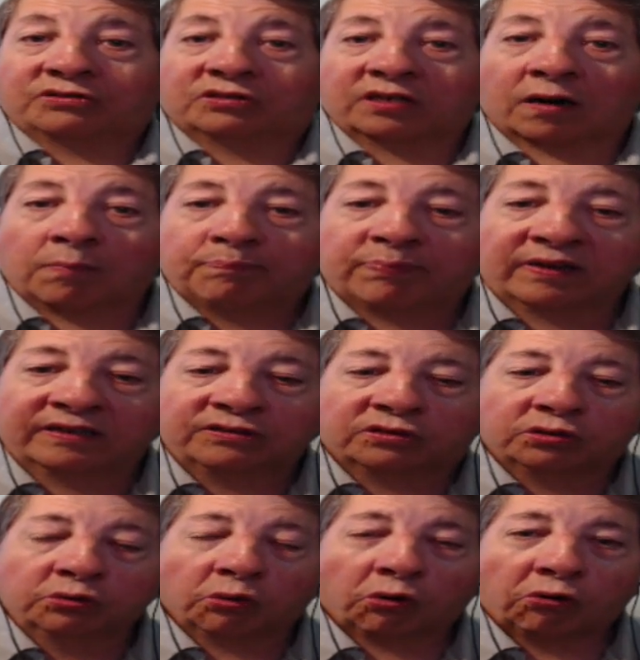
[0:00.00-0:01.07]
jump
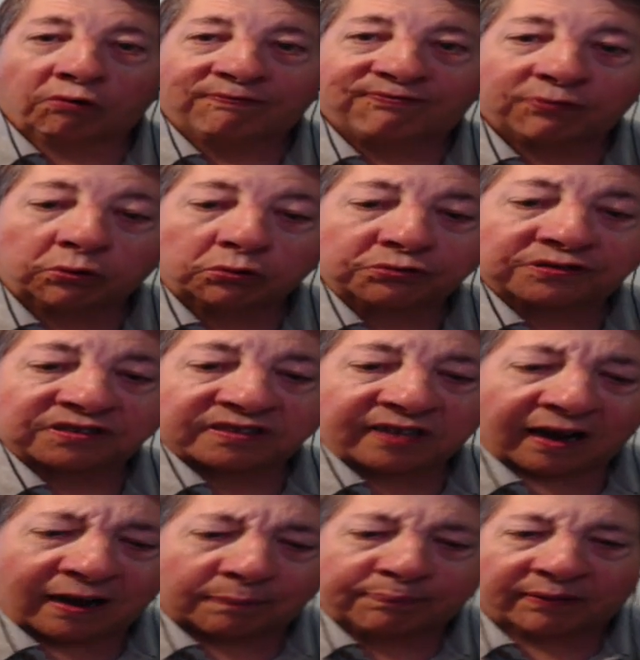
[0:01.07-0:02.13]
into our first
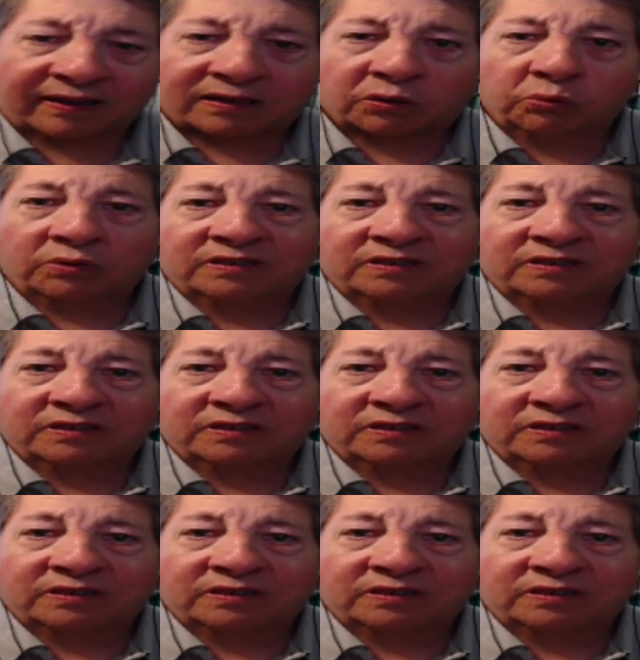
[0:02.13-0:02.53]
topic. We